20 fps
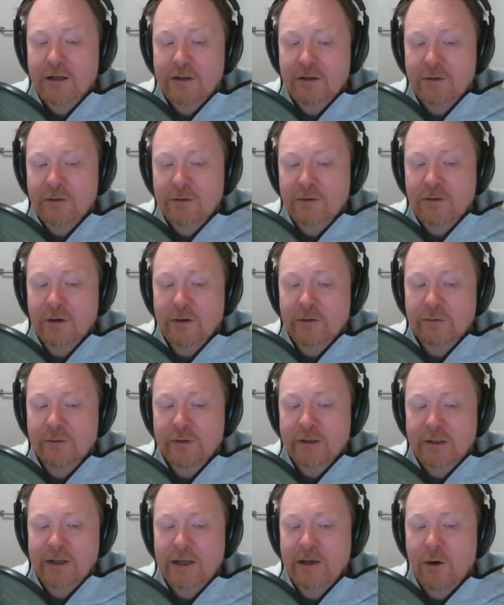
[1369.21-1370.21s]
You're not
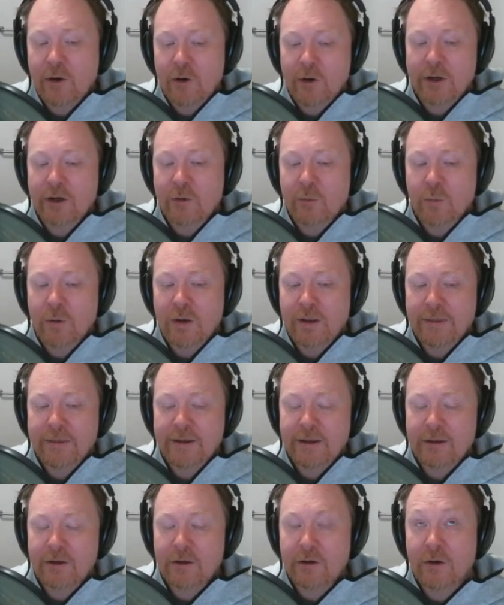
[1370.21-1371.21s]
really honing on one thing.